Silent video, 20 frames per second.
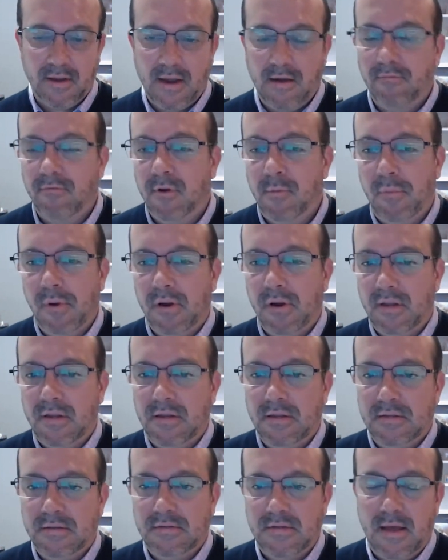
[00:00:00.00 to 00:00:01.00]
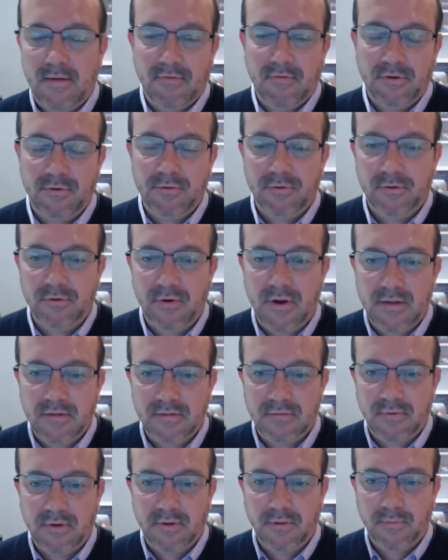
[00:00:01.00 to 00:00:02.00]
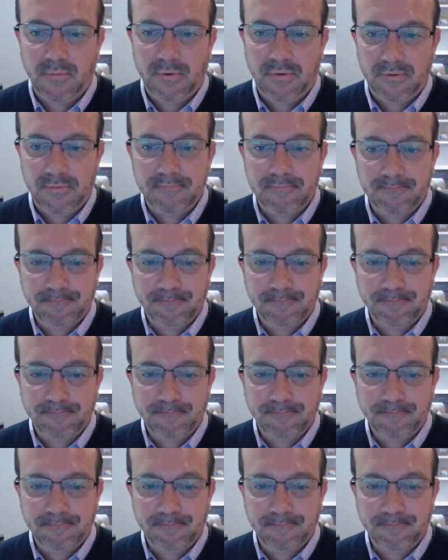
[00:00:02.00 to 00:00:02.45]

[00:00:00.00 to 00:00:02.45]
everybody is having to address around the world.